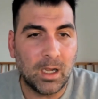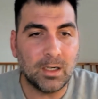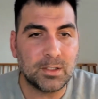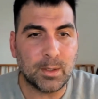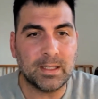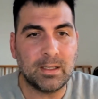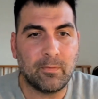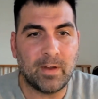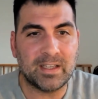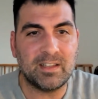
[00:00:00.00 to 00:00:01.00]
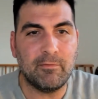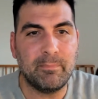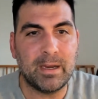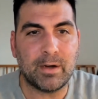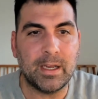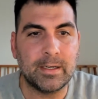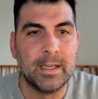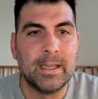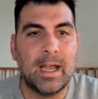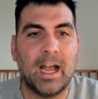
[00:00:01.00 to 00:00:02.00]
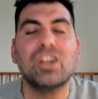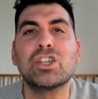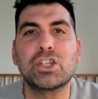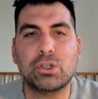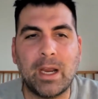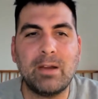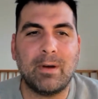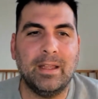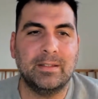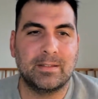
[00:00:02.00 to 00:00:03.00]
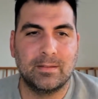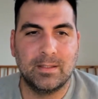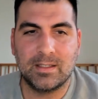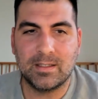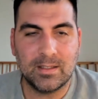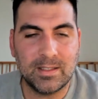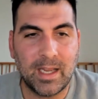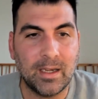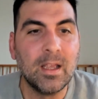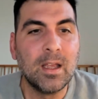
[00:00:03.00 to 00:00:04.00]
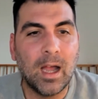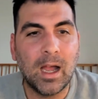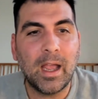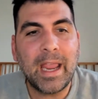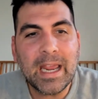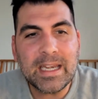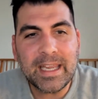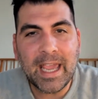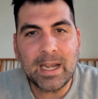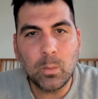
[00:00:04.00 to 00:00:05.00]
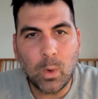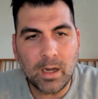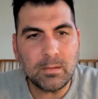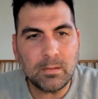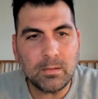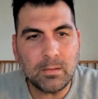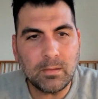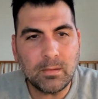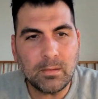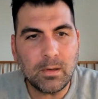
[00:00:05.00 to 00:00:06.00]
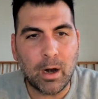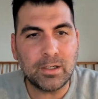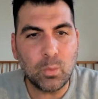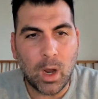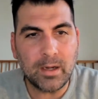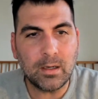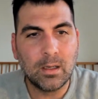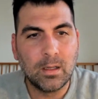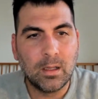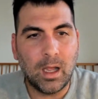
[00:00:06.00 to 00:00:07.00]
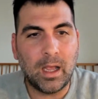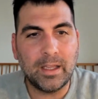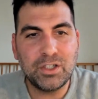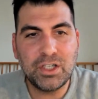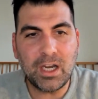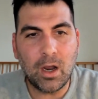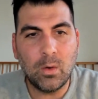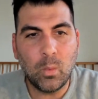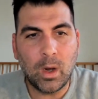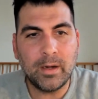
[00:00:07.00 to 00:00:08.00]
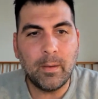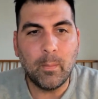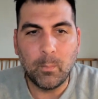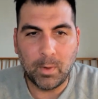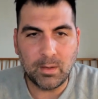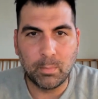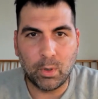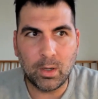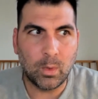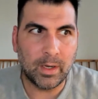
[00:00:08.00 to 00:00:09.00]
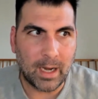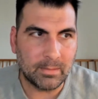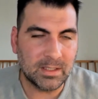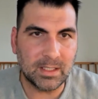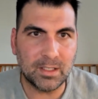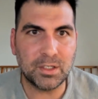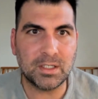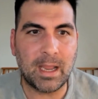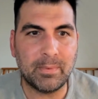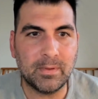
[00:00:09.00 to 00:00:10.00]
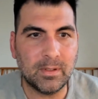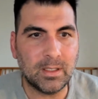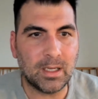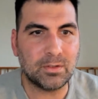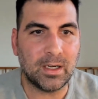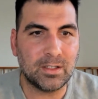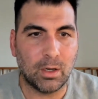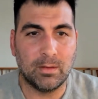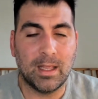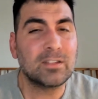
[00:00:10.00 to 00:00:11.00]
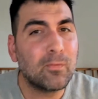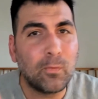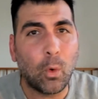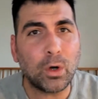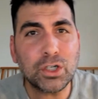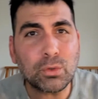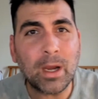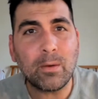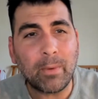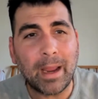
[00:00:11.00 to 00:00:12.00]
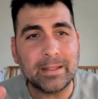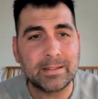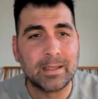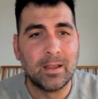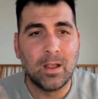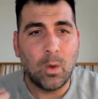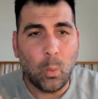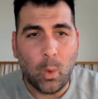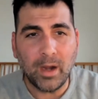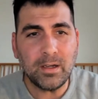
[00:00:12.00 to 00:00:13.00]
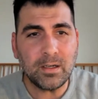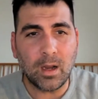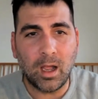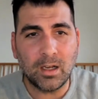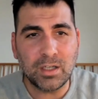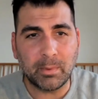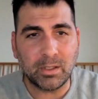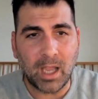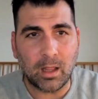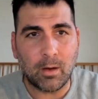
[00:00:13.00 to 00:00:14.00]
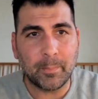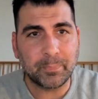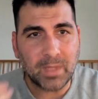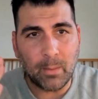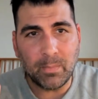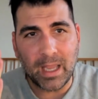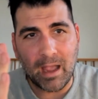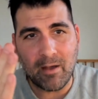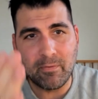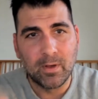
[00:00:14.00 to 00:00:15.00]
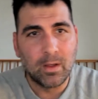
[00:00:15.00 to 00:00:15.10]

during the festive period. Straight reds. This is insane. Andy Cannon 1. Ryan Barnett 1. Gio 1. William Boyle 1. Obviously, that just happened yesterday. So that's 4 straight reds. 1 double yellow, and we have